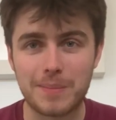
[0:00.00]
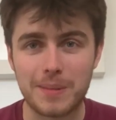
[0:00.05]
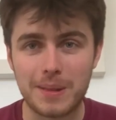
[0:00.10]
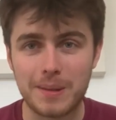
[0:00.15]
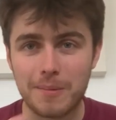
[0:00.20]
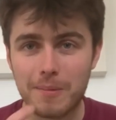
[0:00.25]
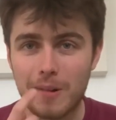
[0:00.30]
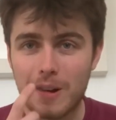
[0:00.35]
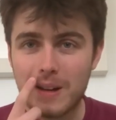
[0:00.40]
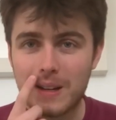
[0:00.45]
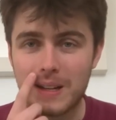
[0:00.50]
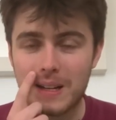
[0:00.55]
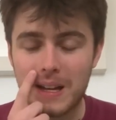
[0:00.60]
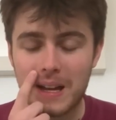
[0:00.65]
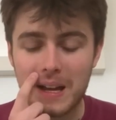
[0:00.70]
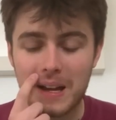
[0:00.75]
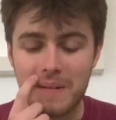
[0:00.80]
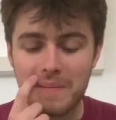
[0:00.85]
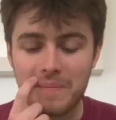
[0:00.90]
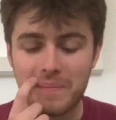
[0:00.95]
But the
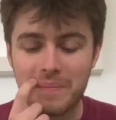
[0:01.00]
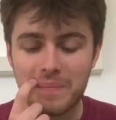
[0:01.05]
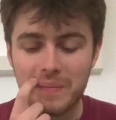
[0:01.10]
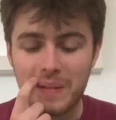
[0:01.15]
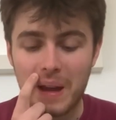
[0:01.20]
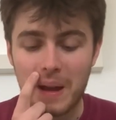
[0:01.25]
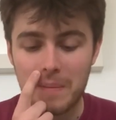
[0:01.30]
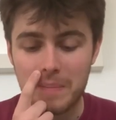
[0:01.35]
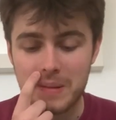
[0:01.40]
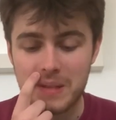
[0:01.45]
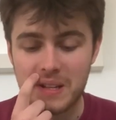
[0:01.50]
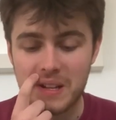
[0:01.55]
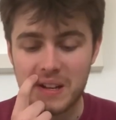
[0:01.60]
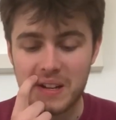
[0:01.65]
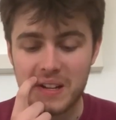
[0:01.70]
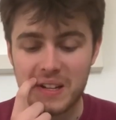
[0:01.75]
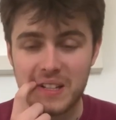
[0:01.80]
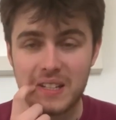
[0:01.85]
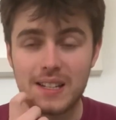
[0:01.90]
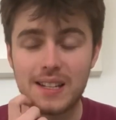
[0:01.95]
one
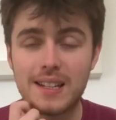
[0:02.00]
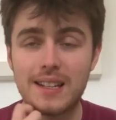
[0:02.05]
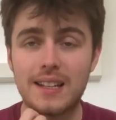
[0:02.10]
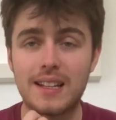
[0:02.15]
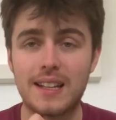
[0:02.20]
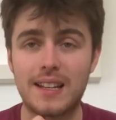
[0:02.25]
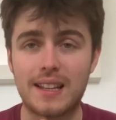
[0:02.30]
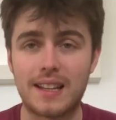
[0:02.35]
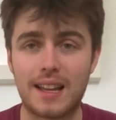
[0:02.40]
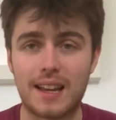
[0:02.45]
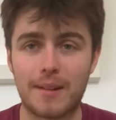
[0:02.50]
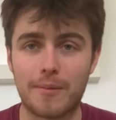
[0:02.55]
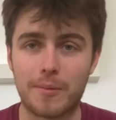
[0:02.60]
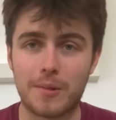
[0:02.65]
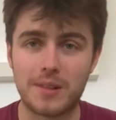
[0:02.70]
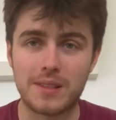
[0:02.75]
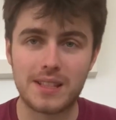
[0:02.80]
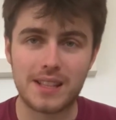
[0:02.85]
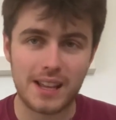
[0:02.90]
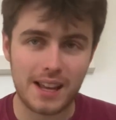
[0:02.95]
upside in that
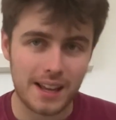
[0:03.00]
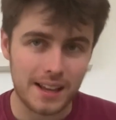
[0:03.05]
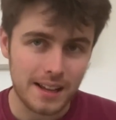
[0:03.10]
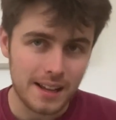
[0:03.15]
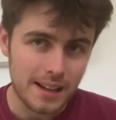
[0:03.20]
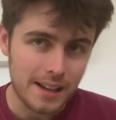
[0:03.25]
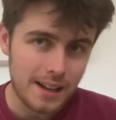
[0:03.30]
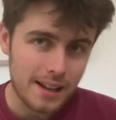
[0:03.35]
was that